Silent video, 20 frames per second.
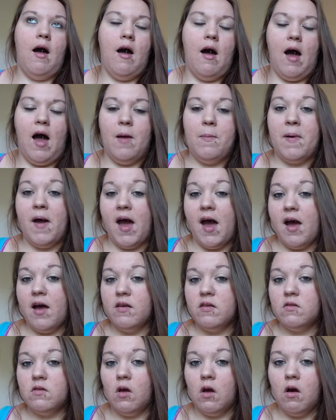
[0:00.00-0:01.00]
I
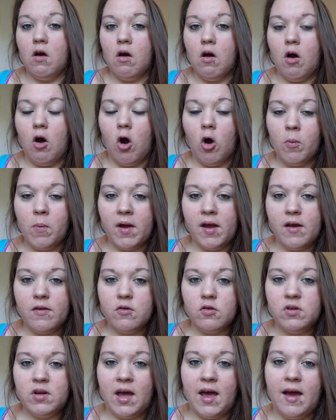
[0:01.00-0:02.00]
passed all my
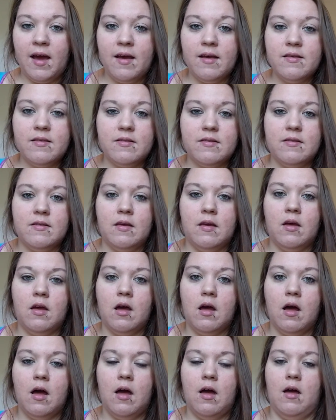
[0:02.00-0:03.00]
other tests.
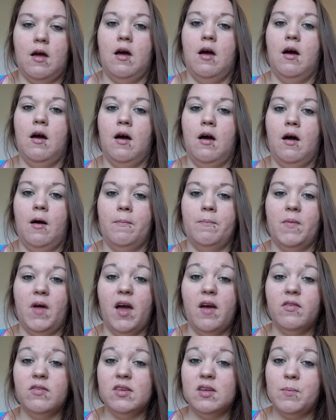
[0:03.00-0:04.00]
I
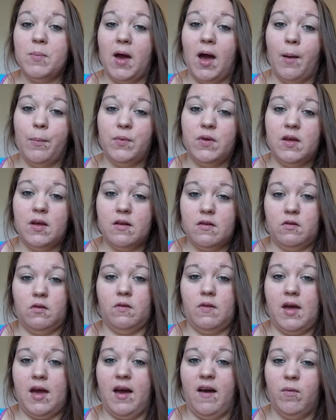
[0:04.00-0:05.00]
have sleep apnea, so
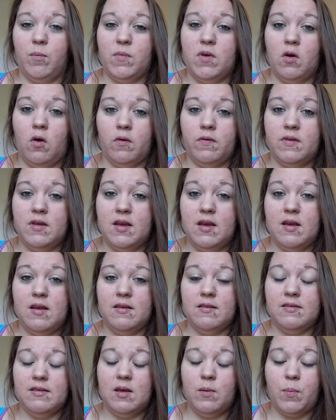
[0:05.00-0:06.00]
they have me on the
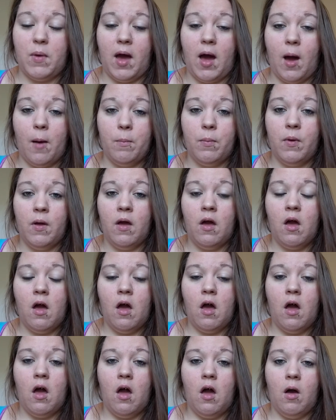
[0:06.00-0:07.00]
CPAP
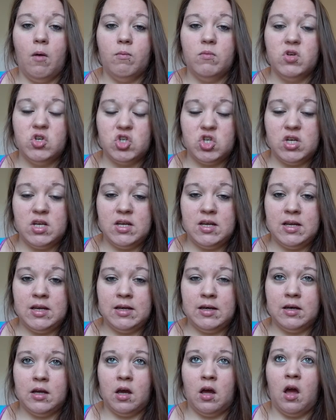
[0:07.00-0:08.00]

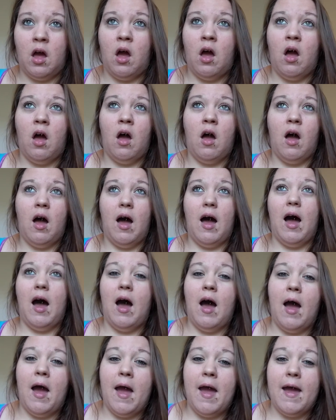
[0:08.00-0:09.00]
machine.
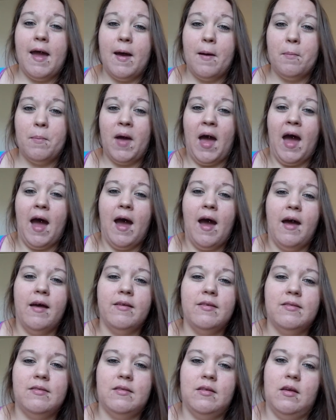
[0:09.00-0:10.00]
I
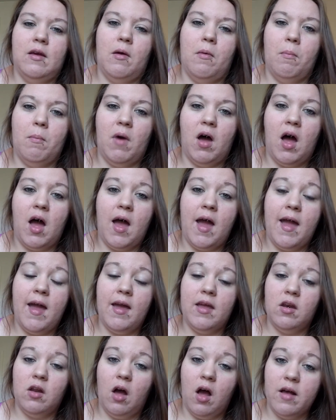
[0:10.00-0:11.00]
passed my
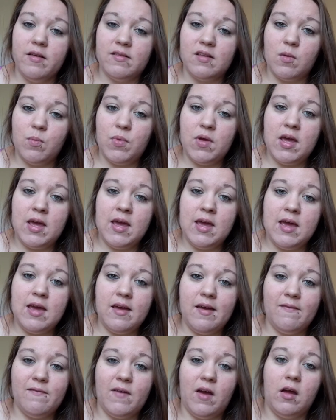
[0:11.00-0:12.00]

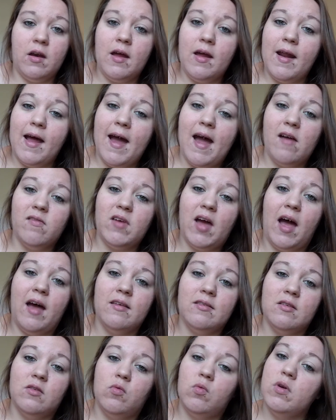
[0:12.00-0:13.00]
endoscopy, found out I have
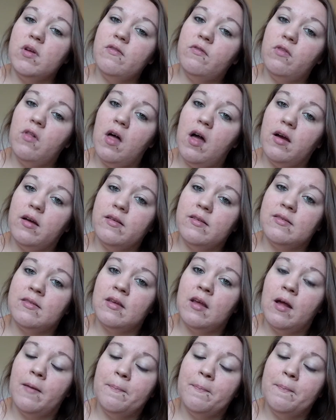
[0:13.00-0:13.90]
acid reflux.